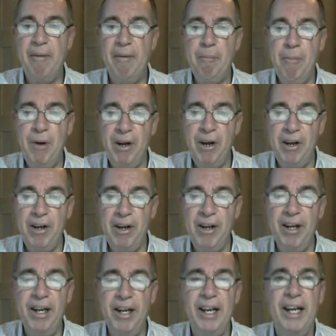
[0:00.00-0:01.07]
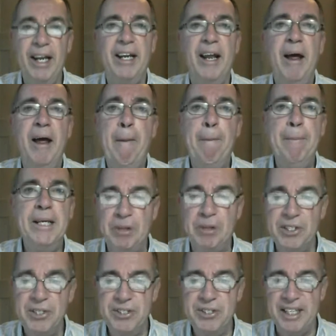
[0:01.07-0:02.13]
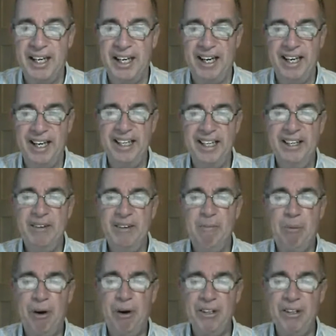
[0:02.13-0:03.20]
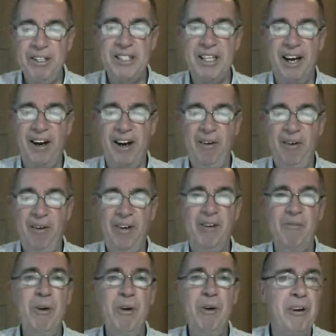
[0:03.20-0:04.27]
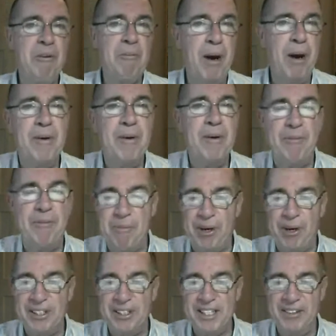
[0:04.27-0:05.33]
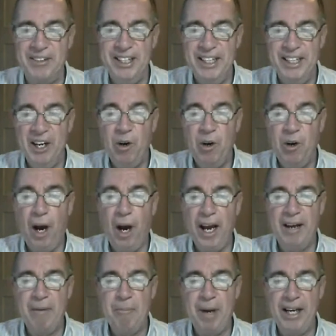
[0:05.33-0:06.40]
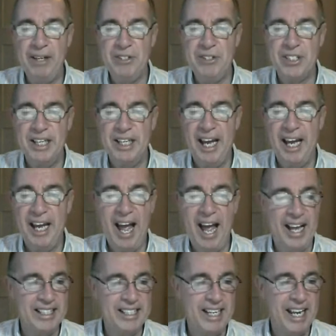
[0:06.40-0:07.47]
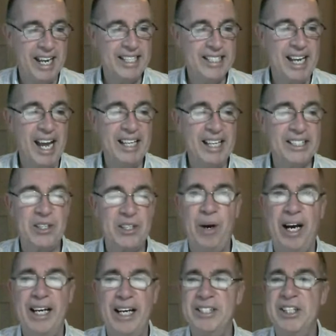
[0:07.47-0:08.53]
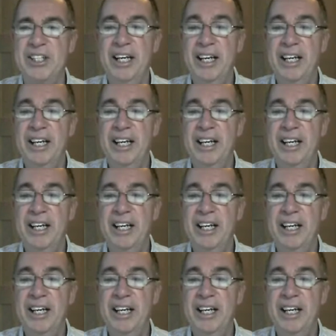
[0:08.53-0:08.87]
Merlin, Mr. Blue Sky, Pronto, and we've got a poem from Pronto, Quiet Mouse, and Sasquatch.